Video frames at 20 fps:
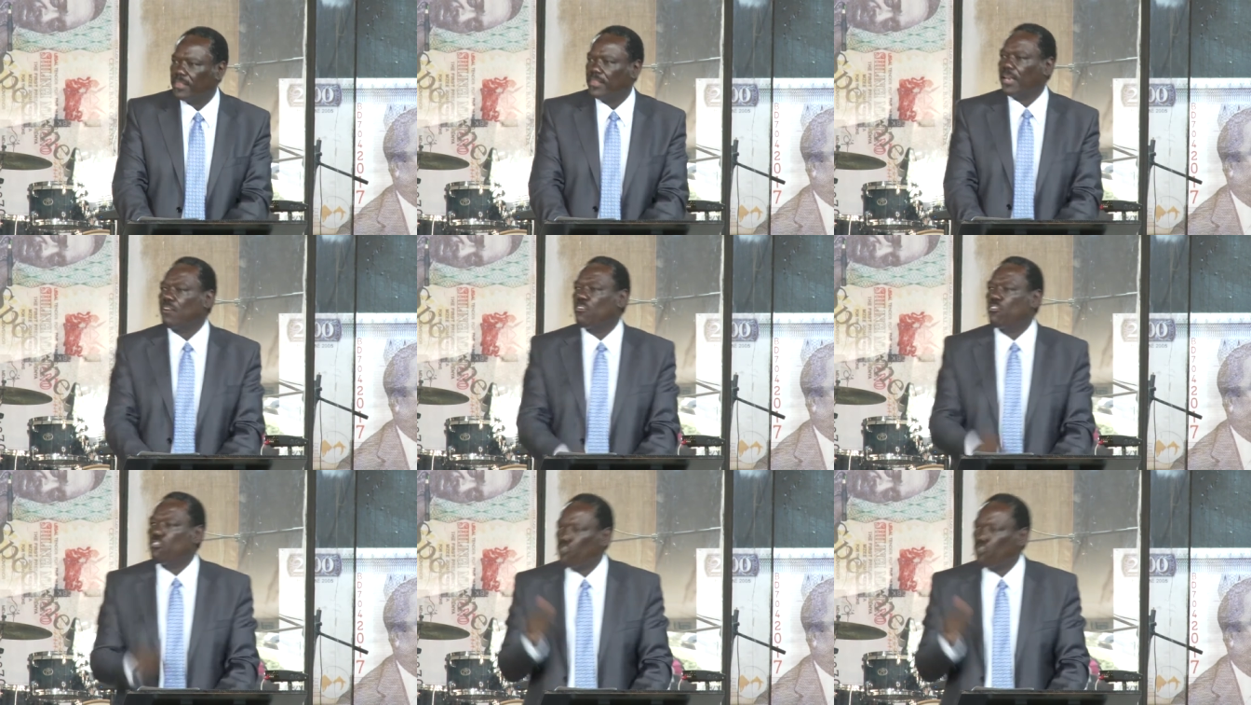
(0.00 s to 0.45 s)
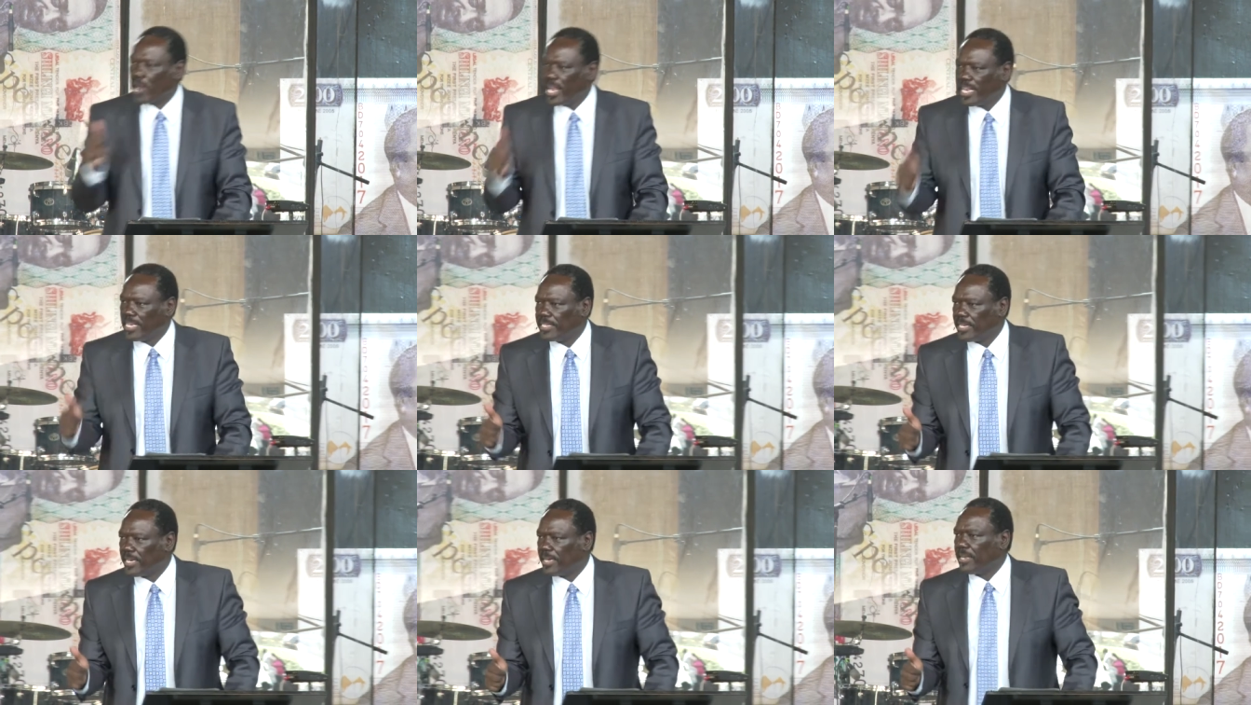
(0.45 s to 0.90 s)
the
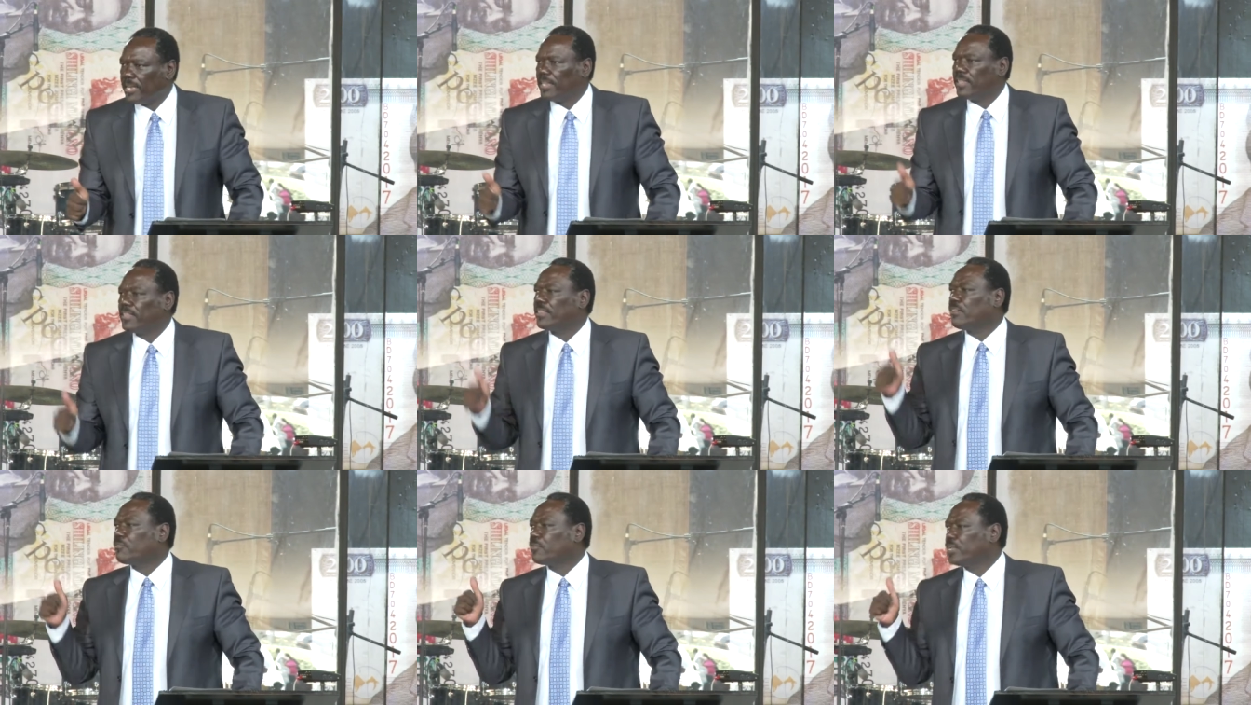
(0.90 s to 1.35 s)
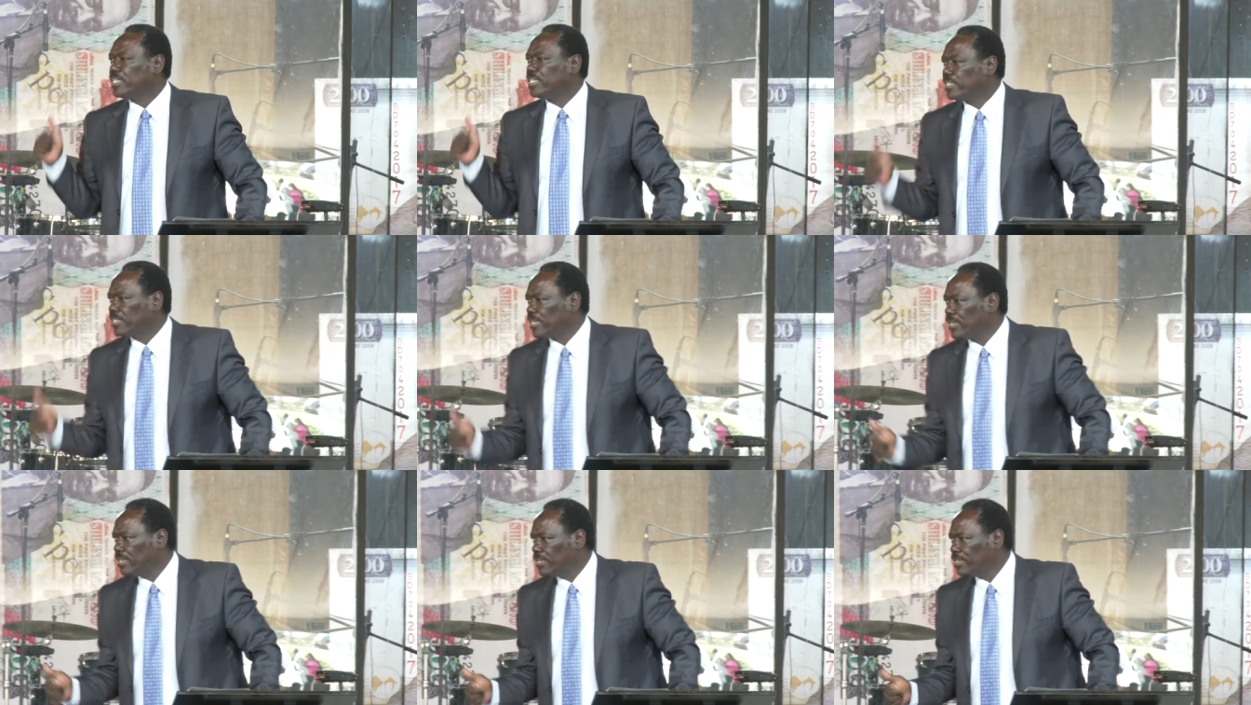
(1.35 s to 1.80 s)
greater the
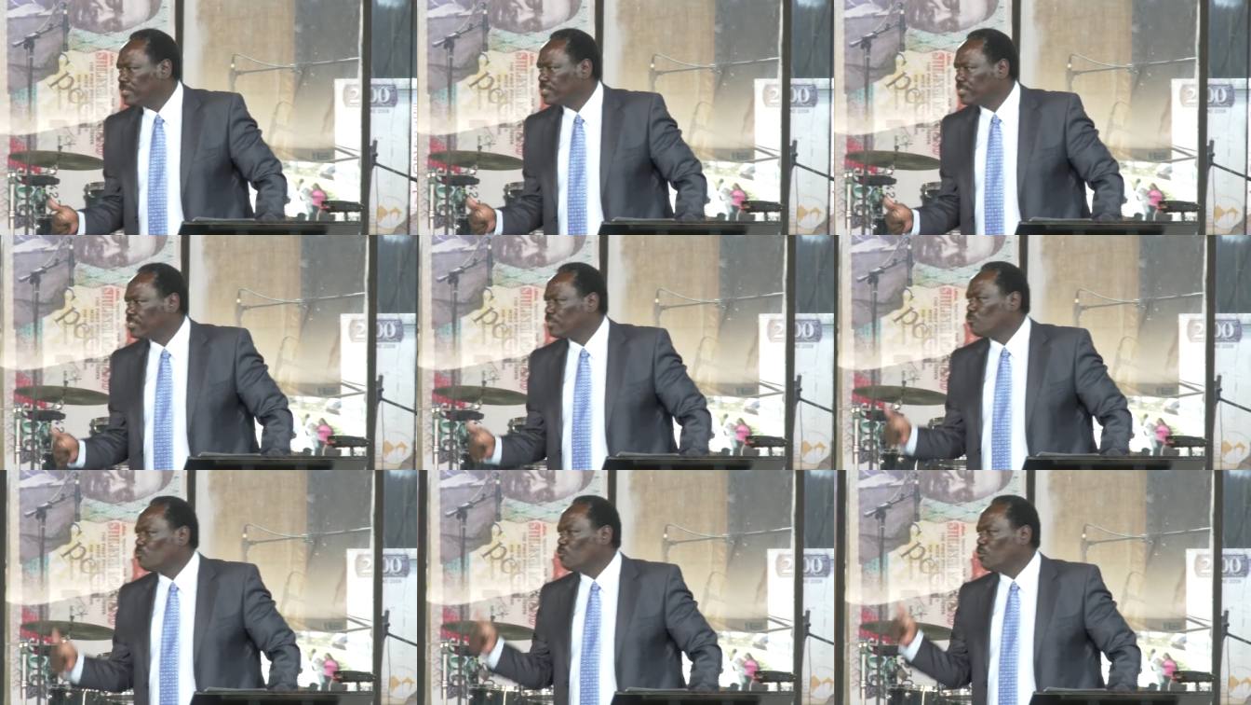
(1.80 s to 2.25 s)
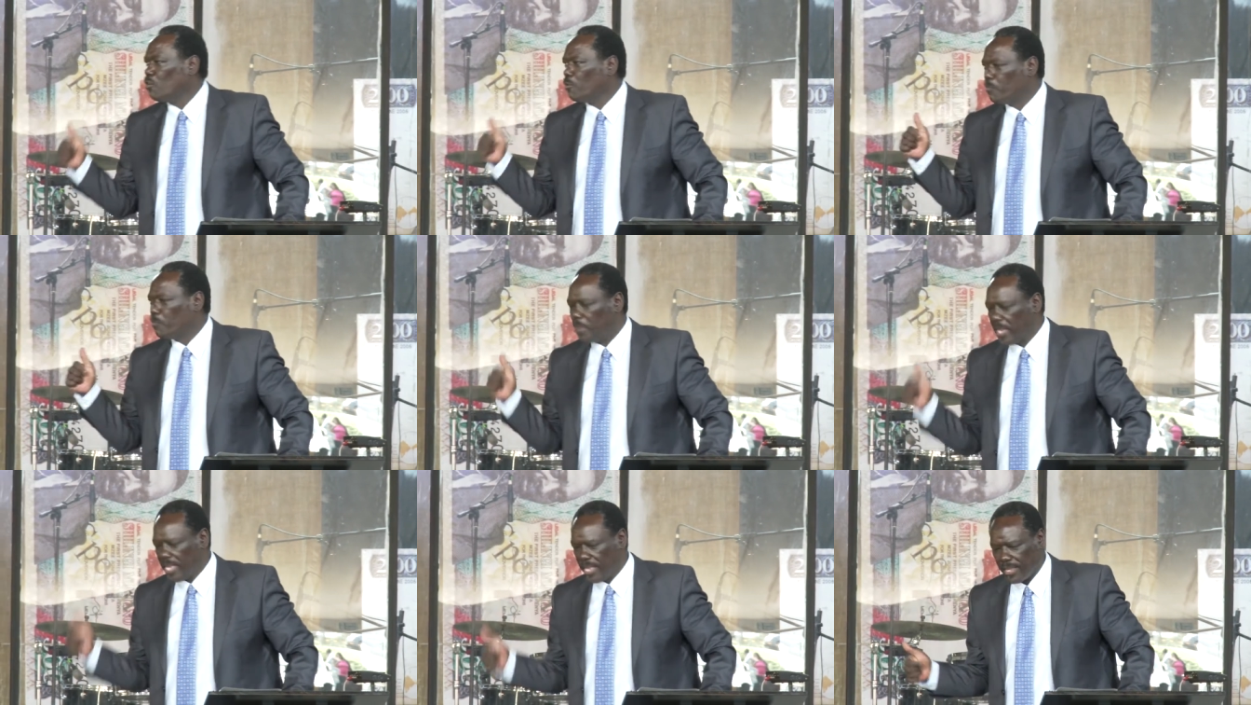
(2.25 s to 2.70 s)
returns will
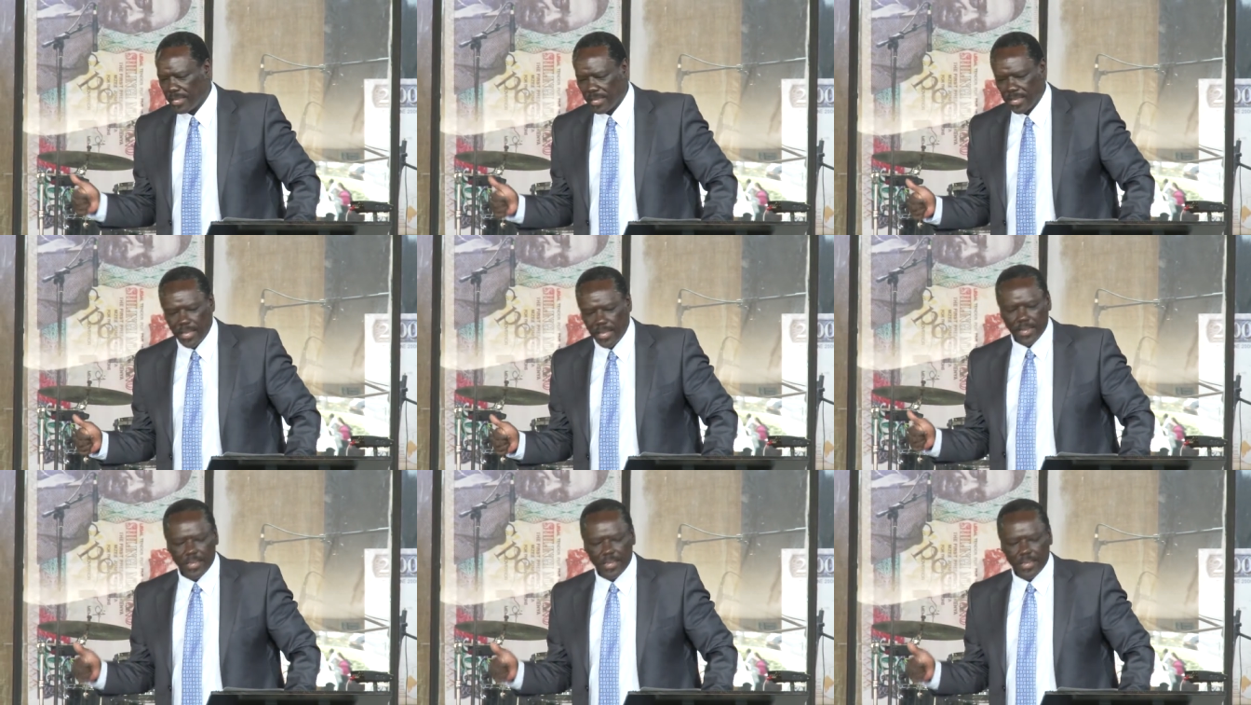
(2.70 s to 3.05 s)
be.